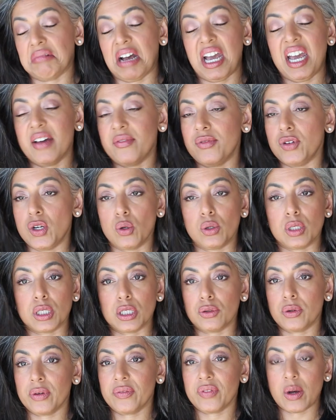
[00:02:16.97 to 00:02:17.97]
have no
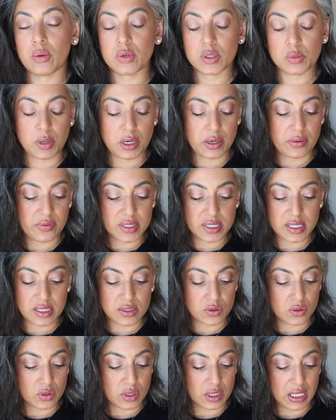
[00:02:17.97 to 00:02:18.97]
clue if that was part of a
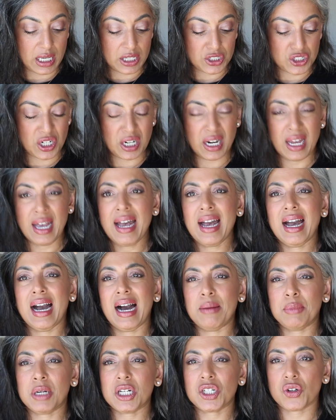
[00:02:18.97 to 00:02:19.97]
seasonal collection.
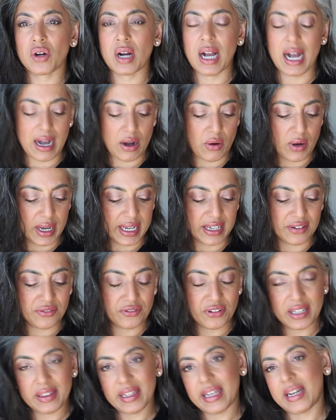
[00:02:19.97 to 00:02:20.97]
I'm not sure how I can
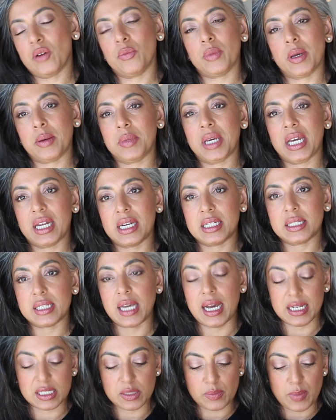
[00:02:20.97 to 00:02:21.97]
find that out. Maybe I need to
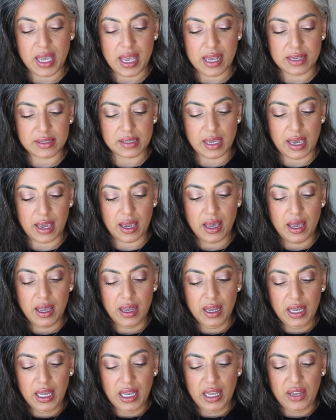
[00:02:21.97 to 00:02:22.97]
ask my essay
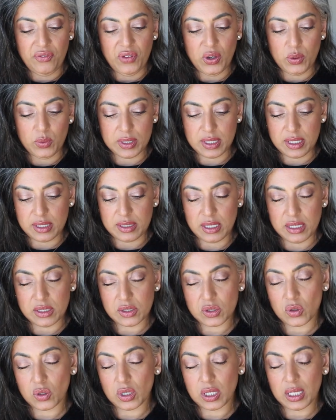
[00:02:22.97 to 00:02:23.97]
if it was a
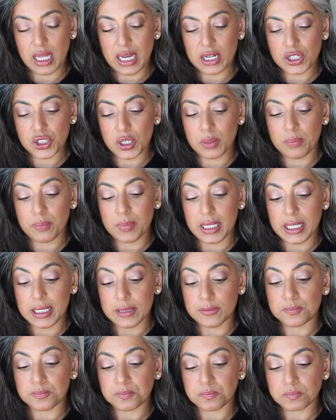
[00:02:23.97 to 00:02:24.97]
seasonal collection,
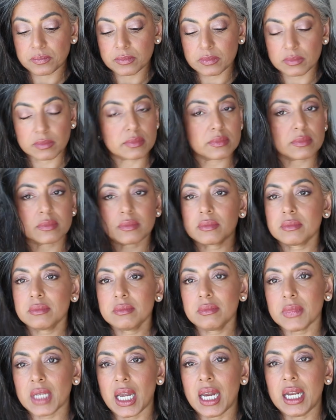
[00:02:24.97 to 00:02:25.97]
but
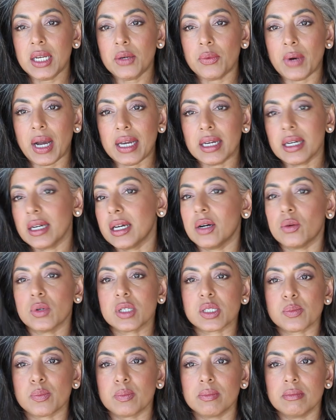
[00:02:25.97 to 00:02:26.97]
anyway, it
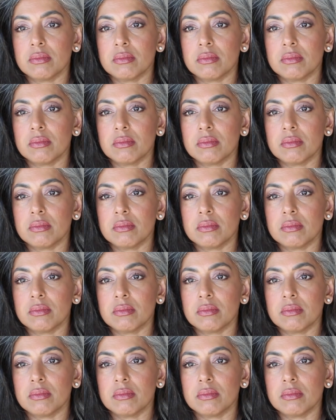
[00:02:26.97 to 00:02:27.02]
was